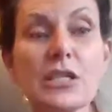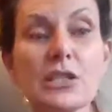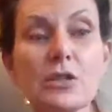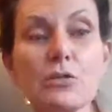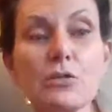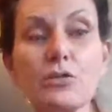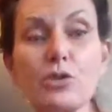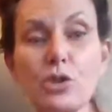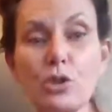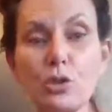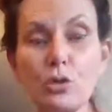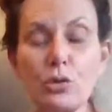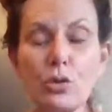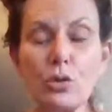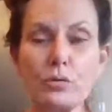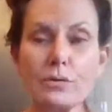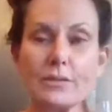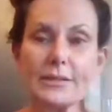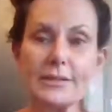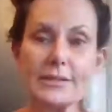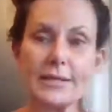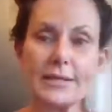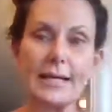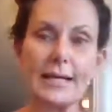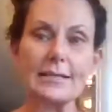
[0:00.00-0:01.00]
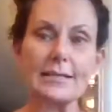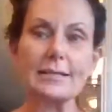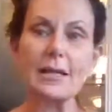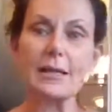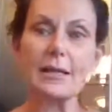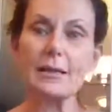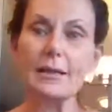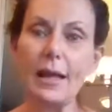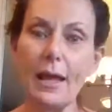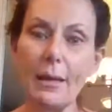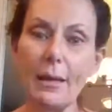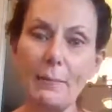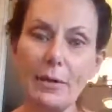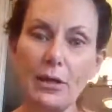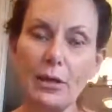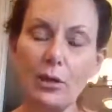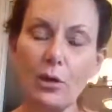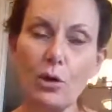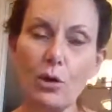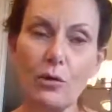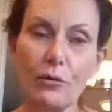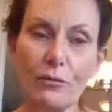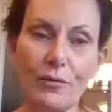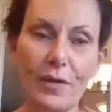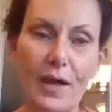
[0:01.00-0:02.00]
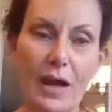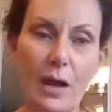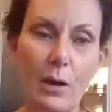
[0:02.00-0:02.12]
So do those things. Let me know if